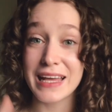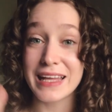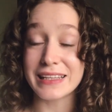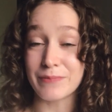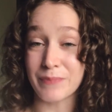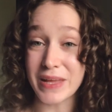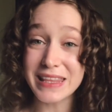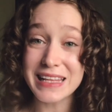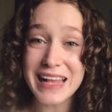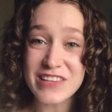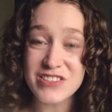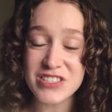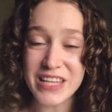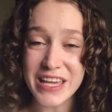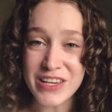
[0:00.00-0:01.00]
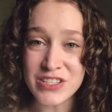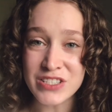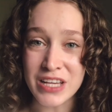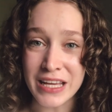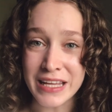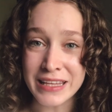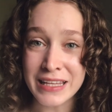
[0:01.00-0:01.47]
Mental
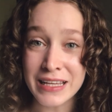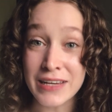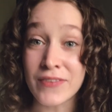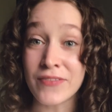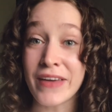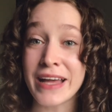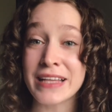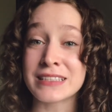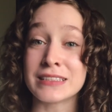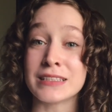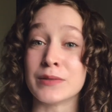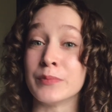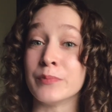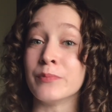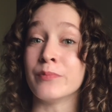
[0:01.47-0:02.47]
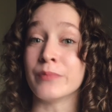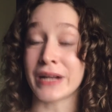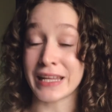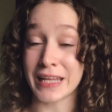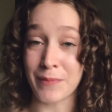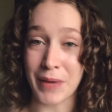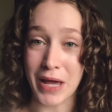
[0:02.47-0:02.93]
agitation affects the
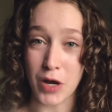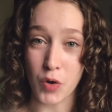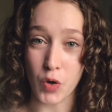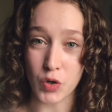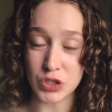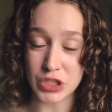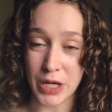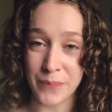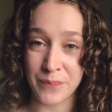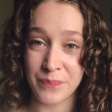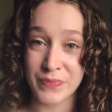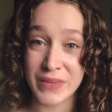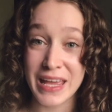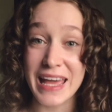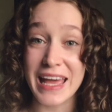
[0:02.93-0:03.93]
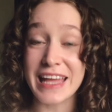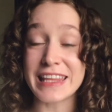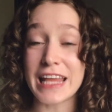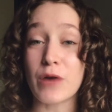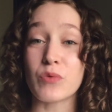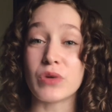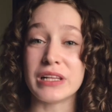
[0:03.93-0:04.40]
Pranamaya Kosha, and
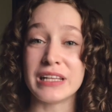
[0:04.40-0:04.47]
that will